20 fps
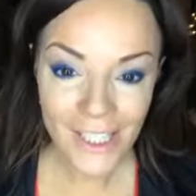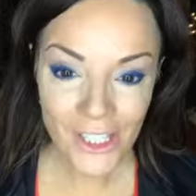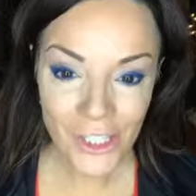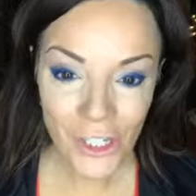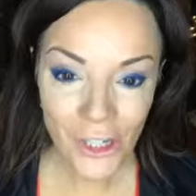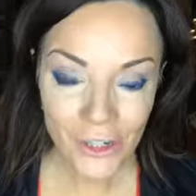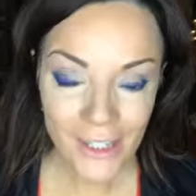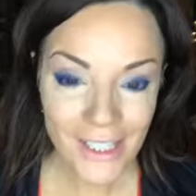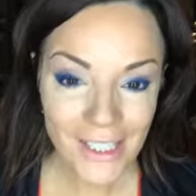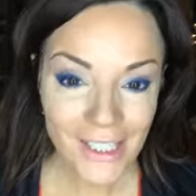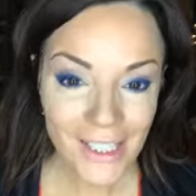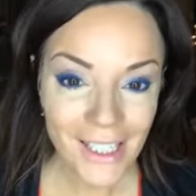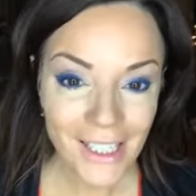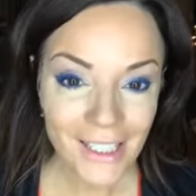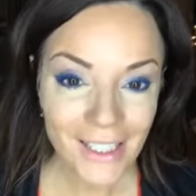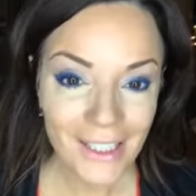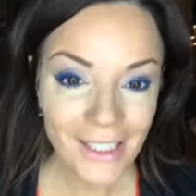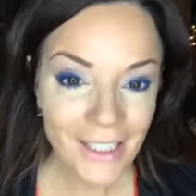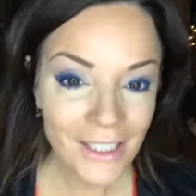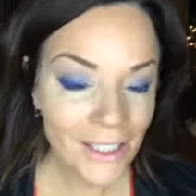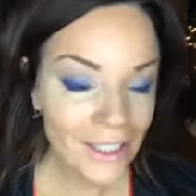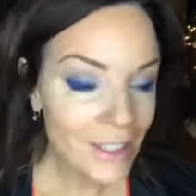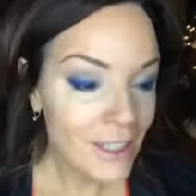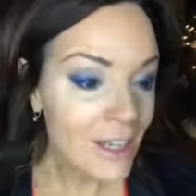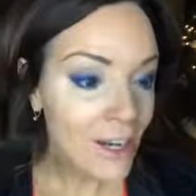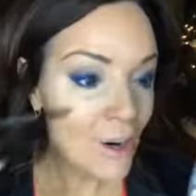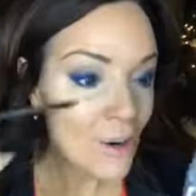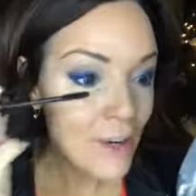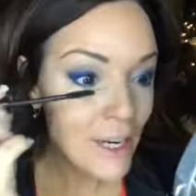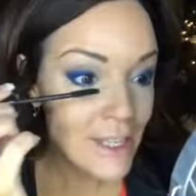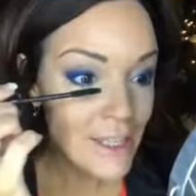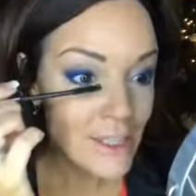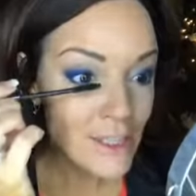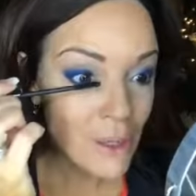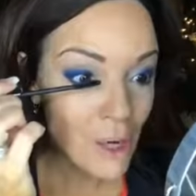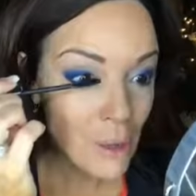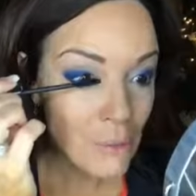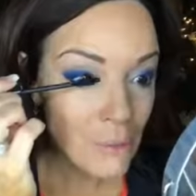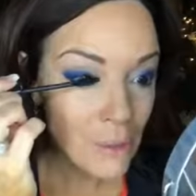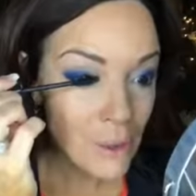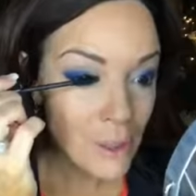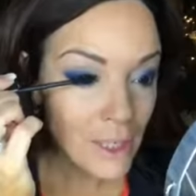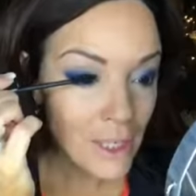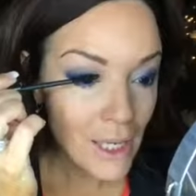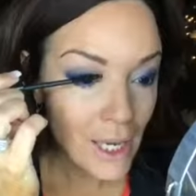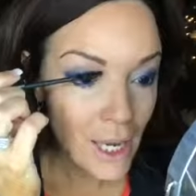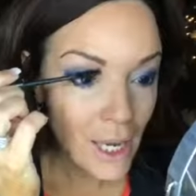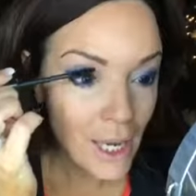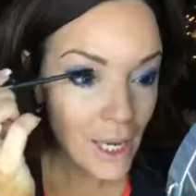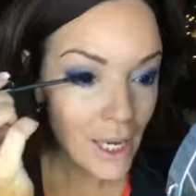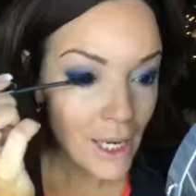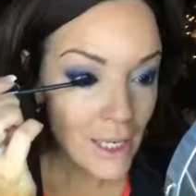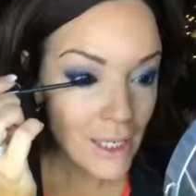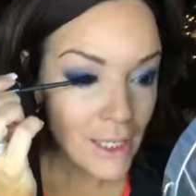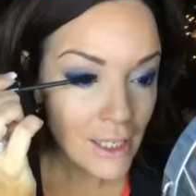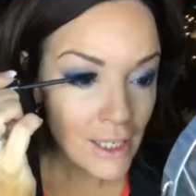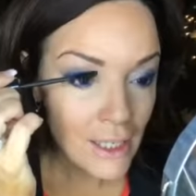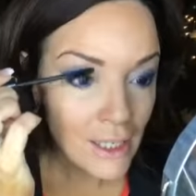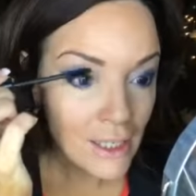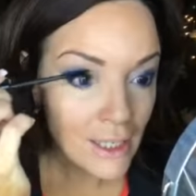Teresa? Okay, so I'm putting on